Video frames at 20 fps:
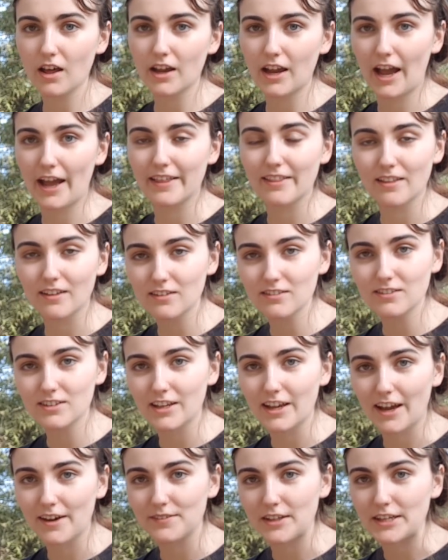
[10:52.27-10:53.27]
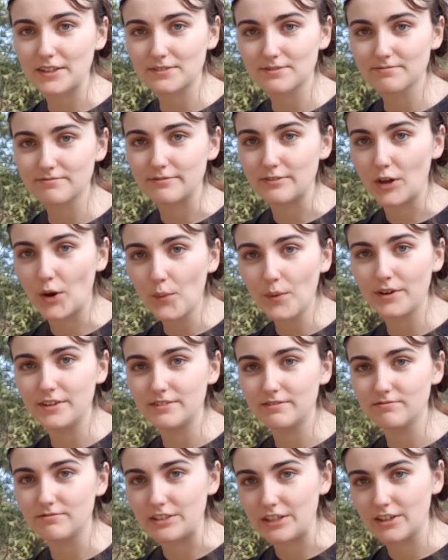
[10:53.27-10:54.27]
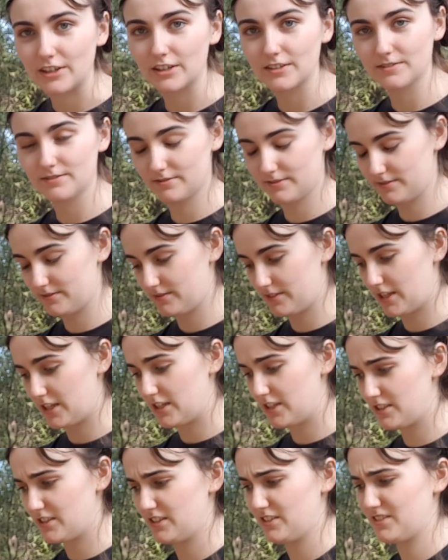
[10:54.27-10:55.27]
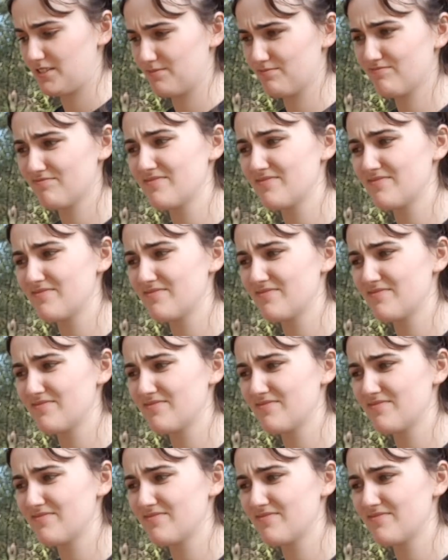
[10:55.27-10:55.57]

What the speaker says: I literally have like no one here, and it's